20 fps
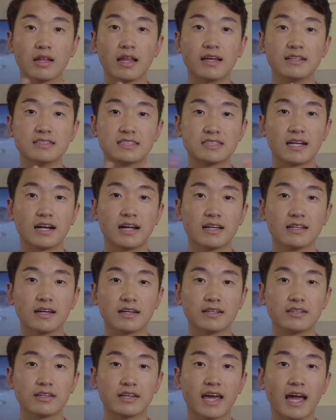lengths that I
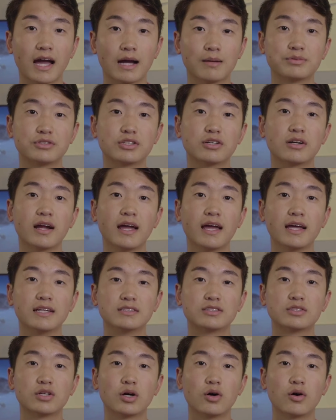like to capture.
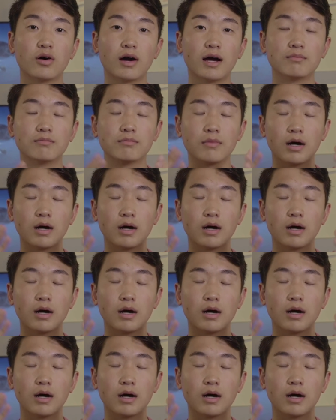And so I'm